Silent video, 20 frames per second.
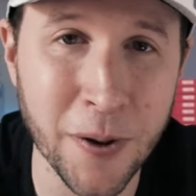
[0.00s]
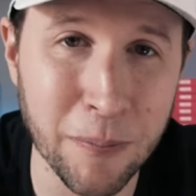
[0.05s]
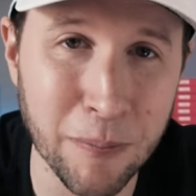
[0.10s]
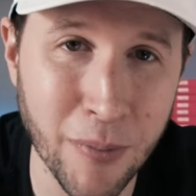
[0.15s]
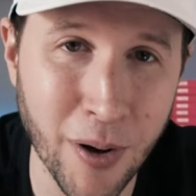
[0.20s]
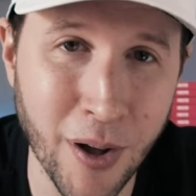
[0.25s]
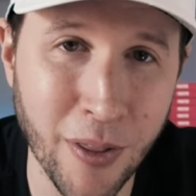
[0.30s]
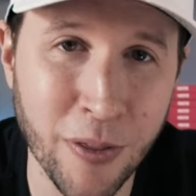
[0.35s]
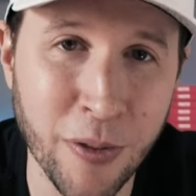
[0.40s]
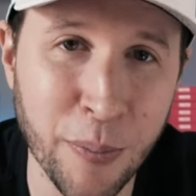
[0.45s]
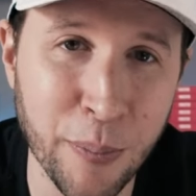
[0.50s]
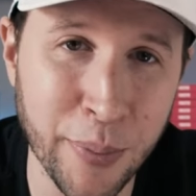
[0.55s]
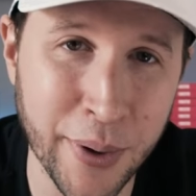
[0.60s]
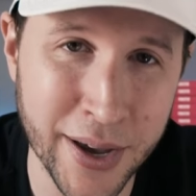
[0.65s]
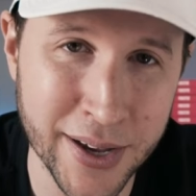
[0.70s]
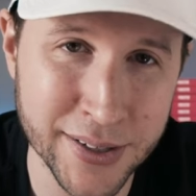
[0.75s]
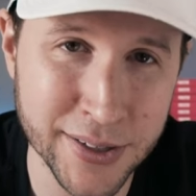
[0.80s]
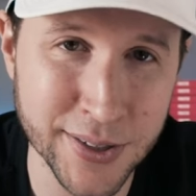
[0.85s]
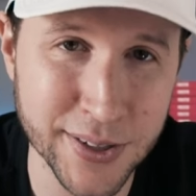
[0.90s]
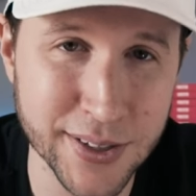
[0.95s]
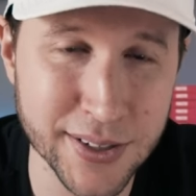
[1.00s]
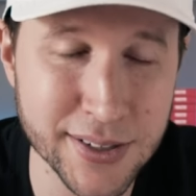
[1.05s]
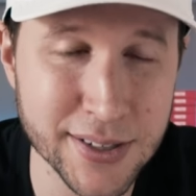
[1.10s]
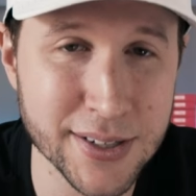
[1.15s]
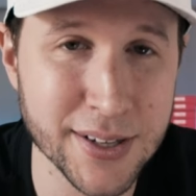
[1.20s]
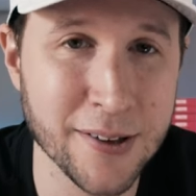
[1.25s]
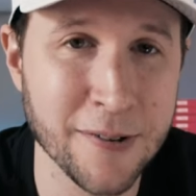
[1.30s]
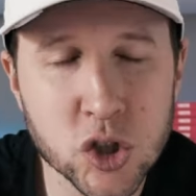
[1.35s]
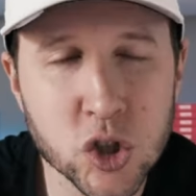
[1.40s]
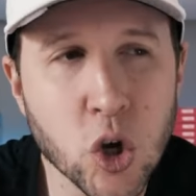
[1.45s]
to month basis.
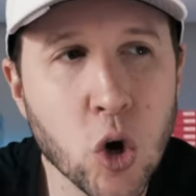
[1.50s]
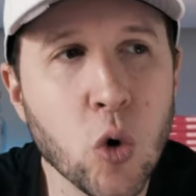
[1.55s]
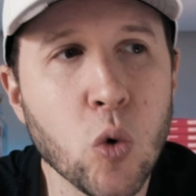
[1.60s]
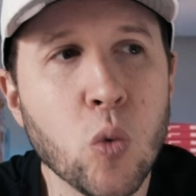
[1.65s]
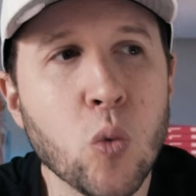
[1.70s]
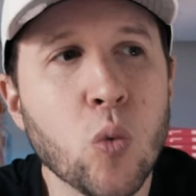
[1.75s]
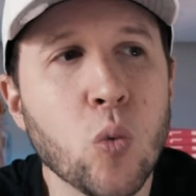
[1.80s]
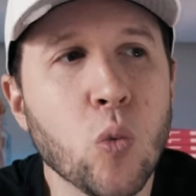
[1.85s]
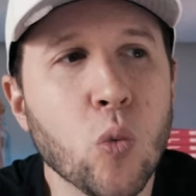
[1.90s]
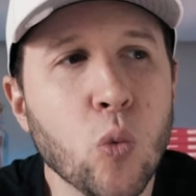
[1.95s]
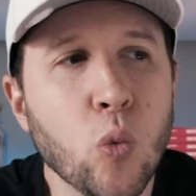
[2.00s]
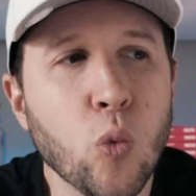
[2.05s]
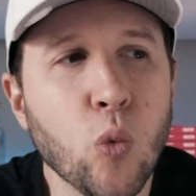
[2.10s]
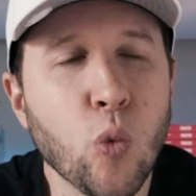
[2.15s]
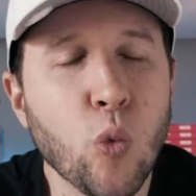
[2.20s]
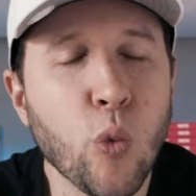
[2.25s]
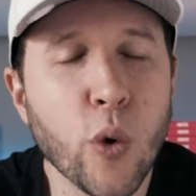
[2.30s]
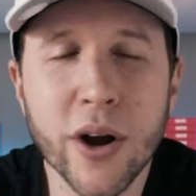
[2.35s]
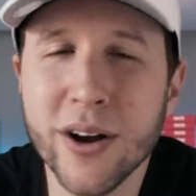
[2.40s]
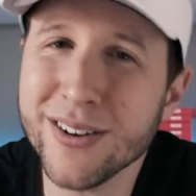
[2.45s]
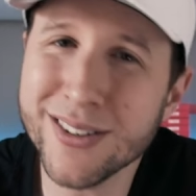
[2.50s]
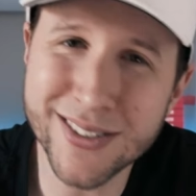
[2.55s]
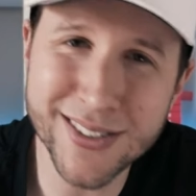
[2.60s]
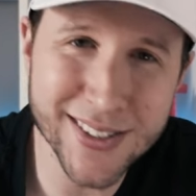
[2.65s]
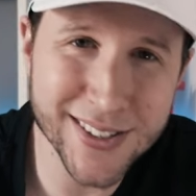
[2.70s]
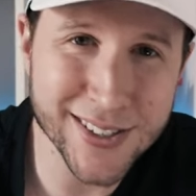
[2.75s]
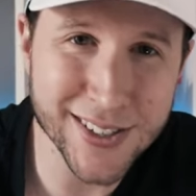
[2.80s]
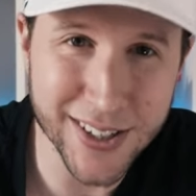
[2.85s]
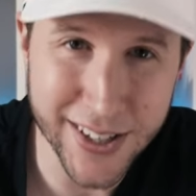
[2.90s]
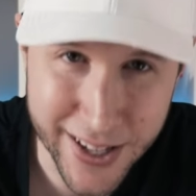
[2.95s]
So where does
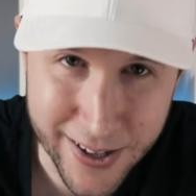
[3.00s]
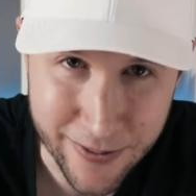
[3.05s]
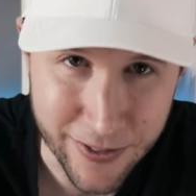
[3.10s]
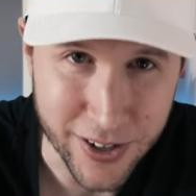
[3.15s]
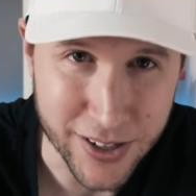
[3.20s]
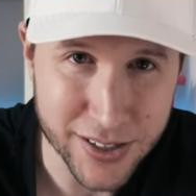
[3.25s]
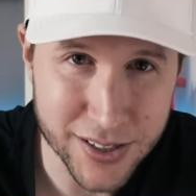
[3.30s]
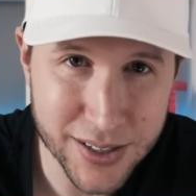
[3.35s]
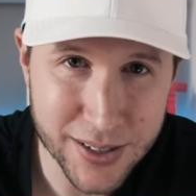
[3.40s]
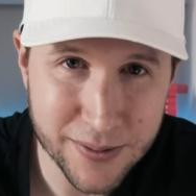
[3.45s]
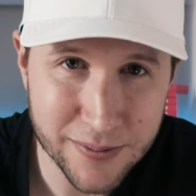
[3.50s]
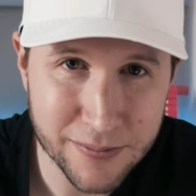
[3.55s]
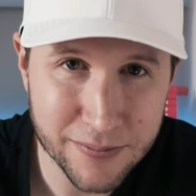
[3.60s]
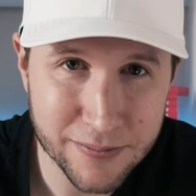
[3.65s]
this leave us?